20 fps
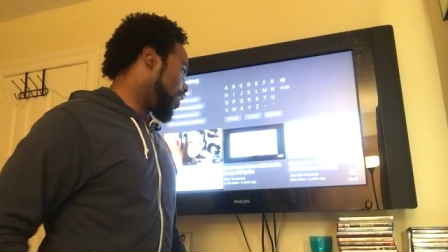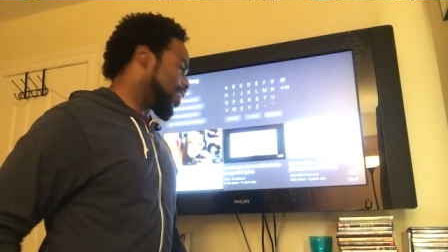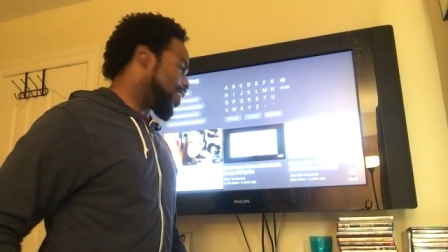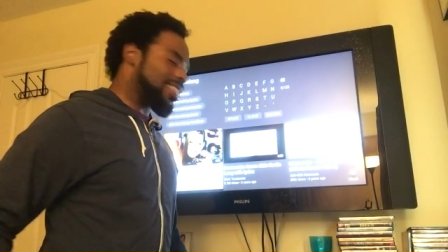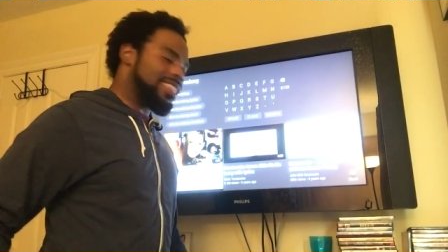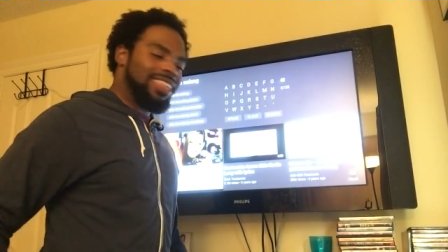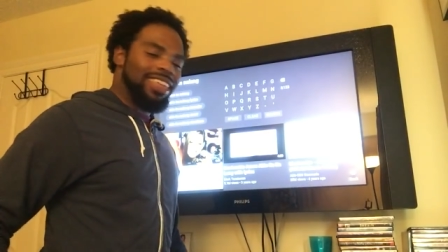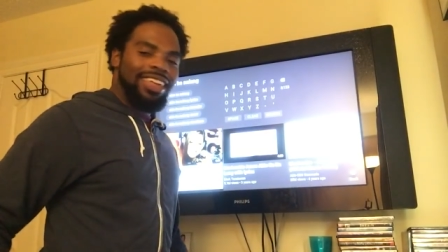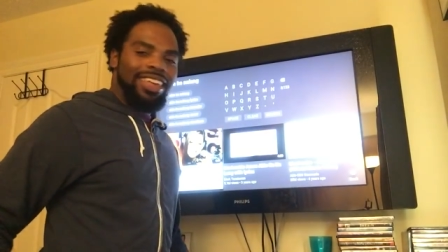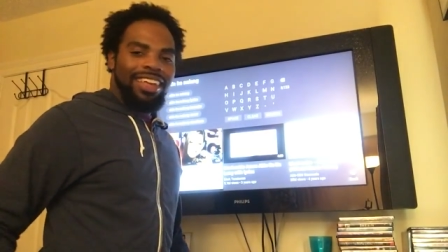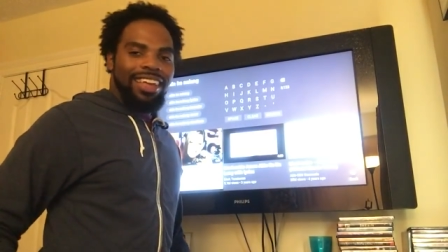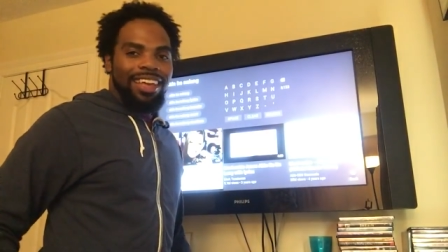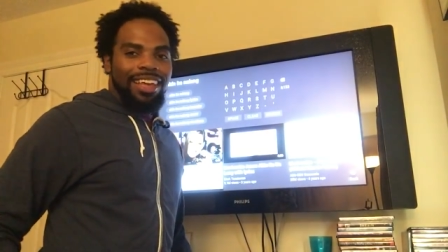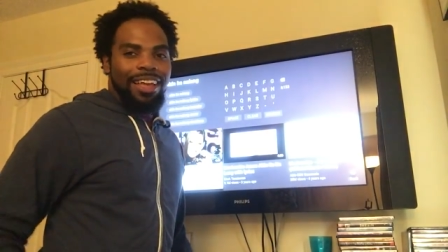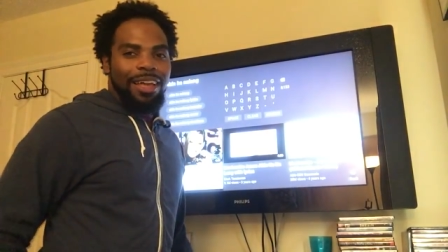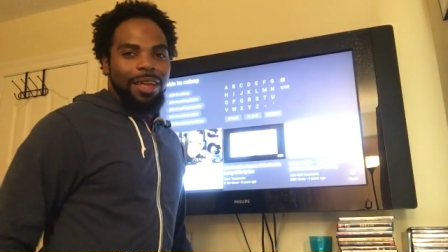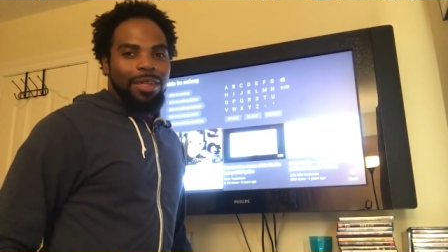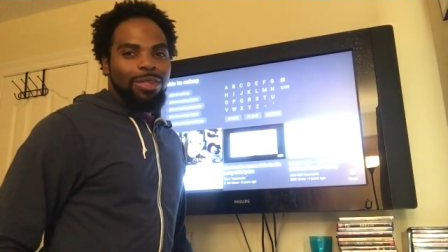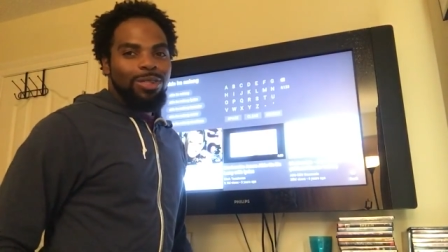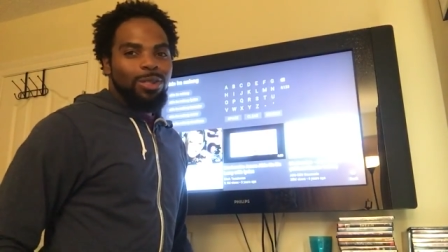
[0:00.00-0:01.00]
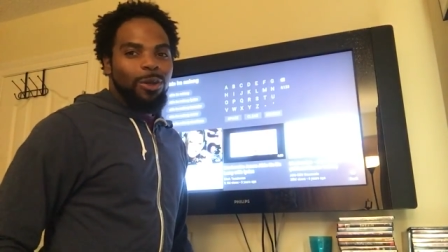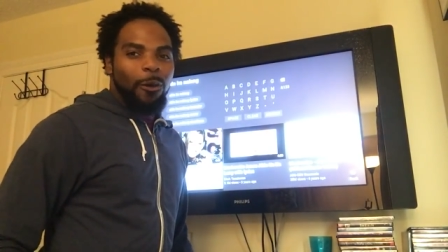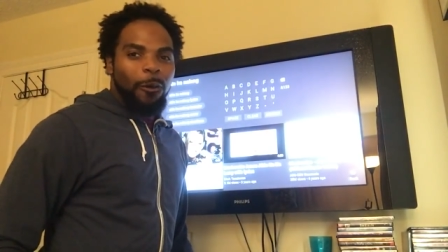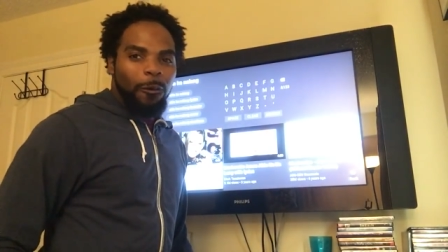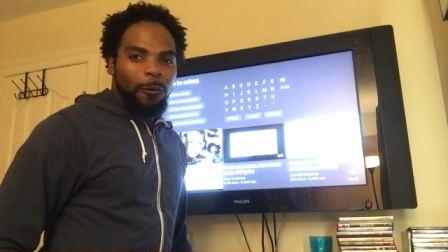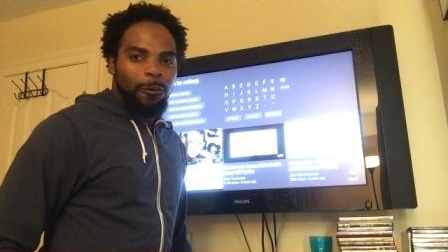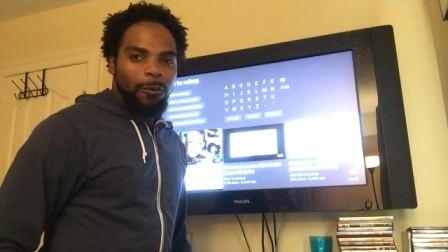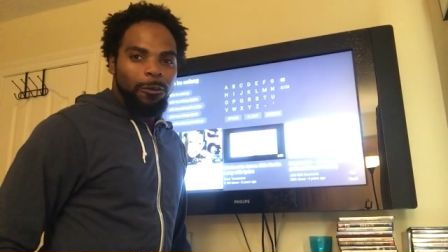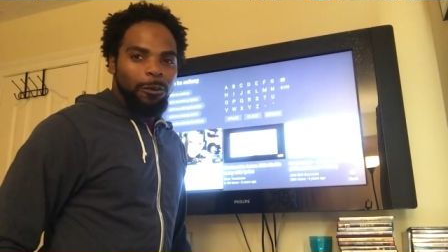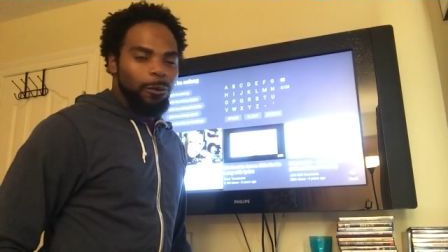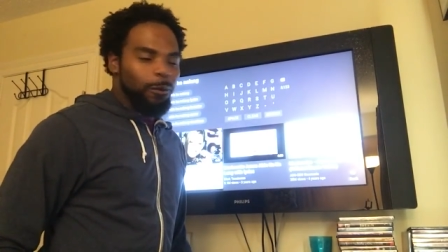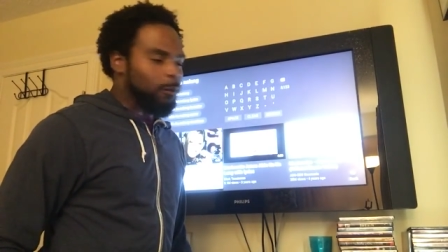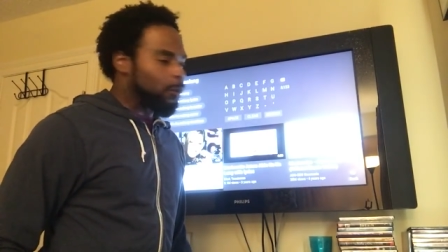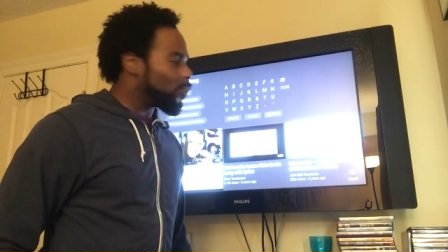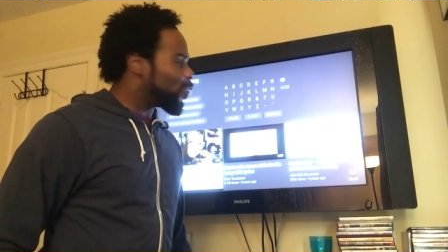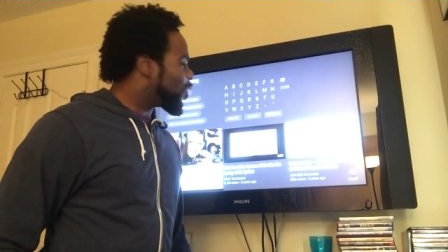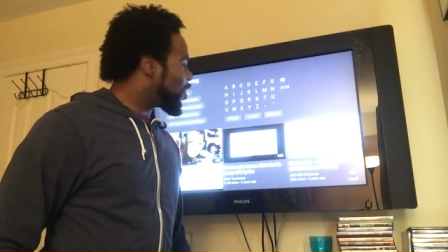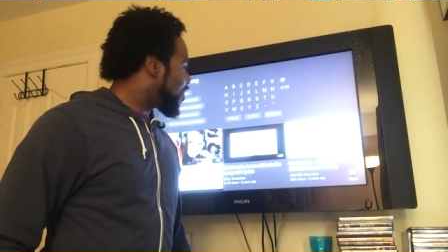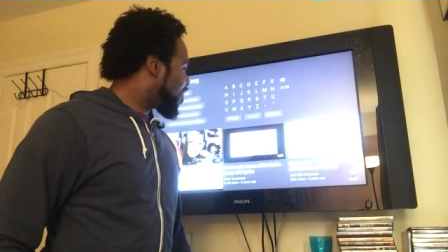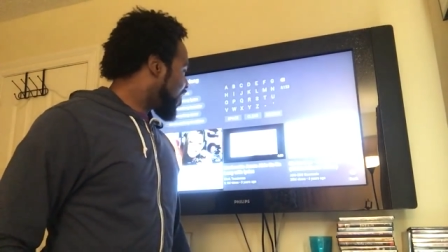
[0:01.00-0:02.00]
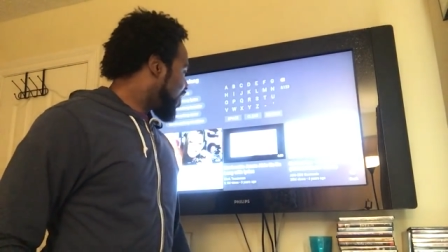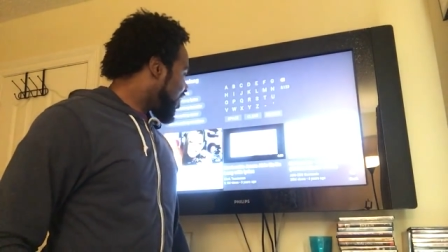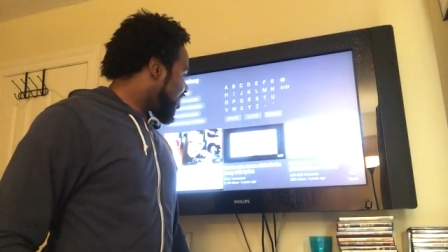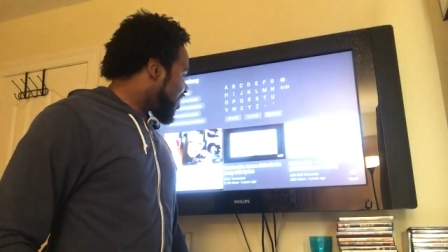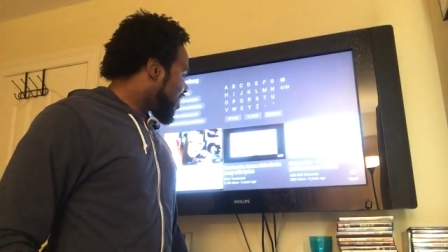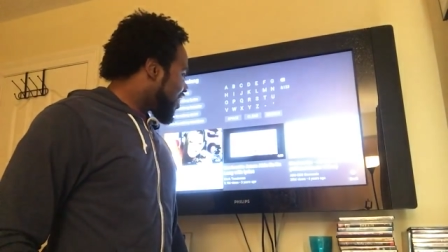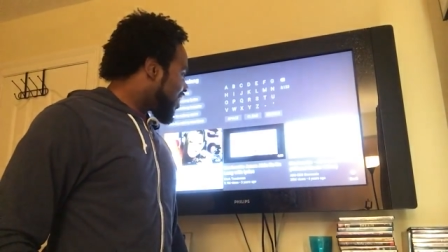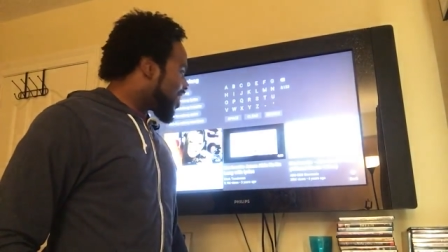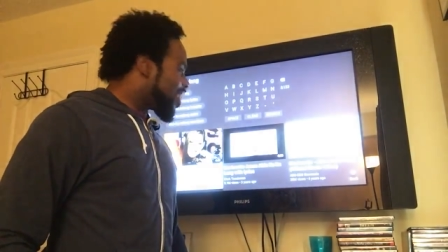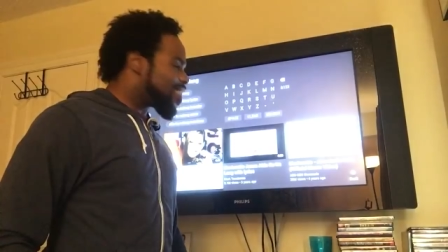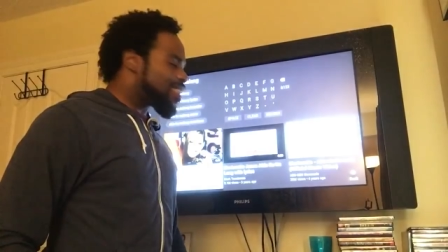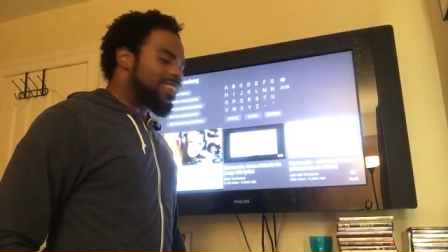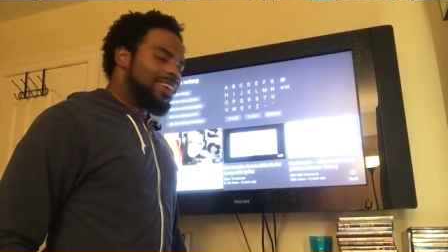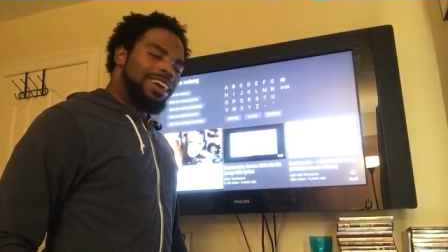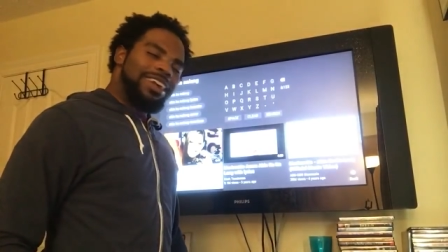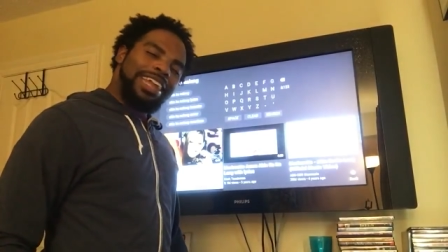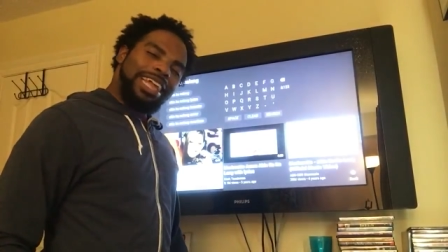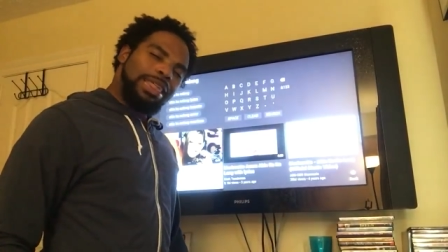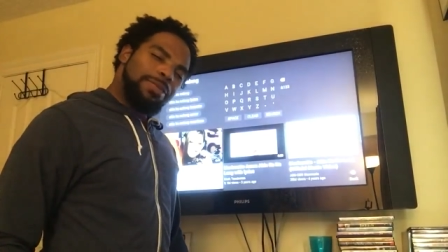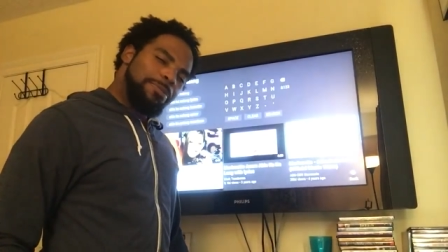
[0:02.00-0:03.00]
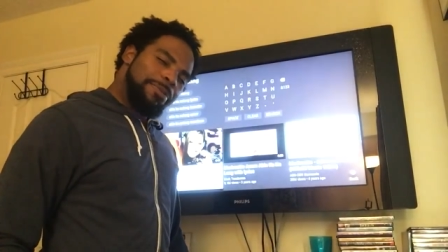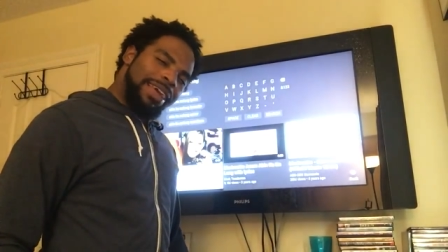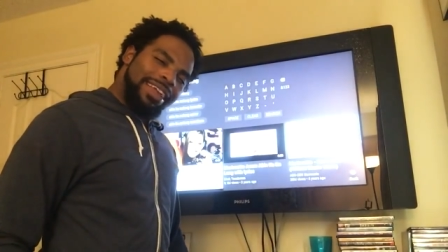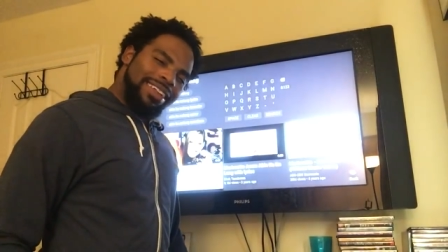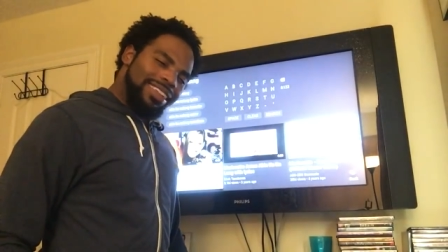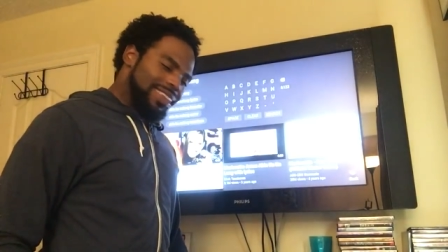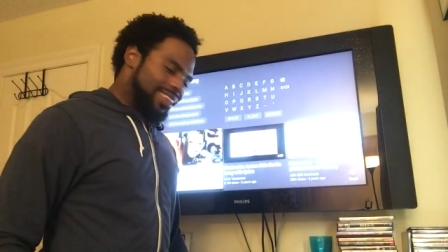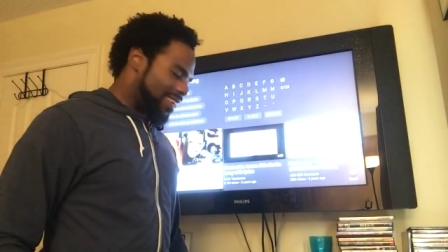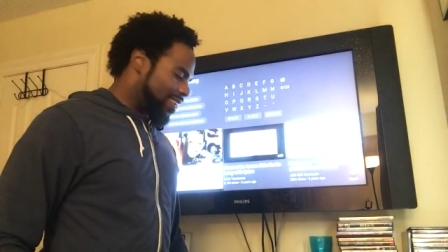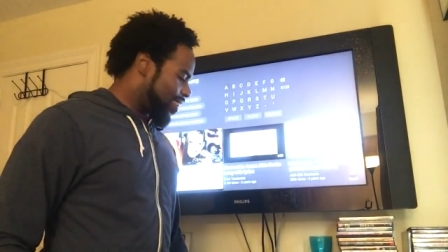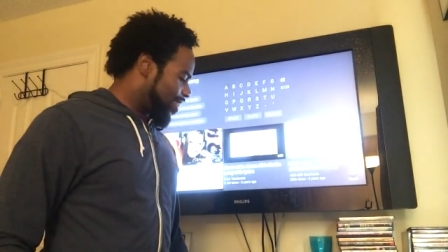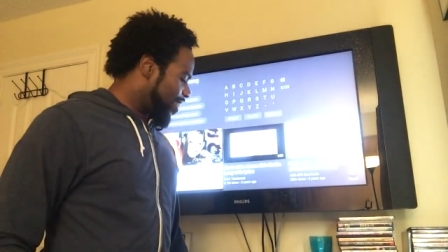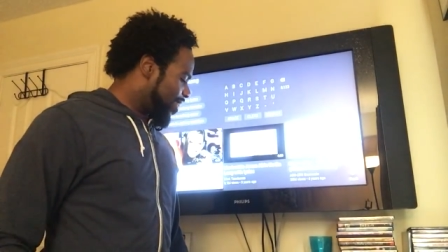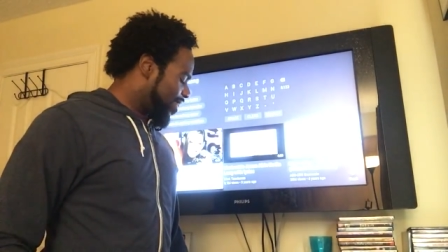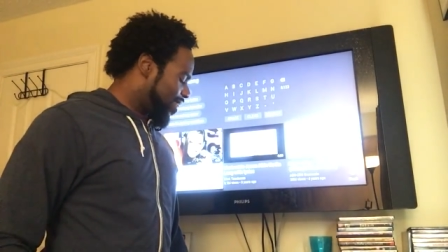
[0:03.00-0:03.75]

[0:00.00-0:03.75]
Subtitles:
It's soulful. It's unexpected.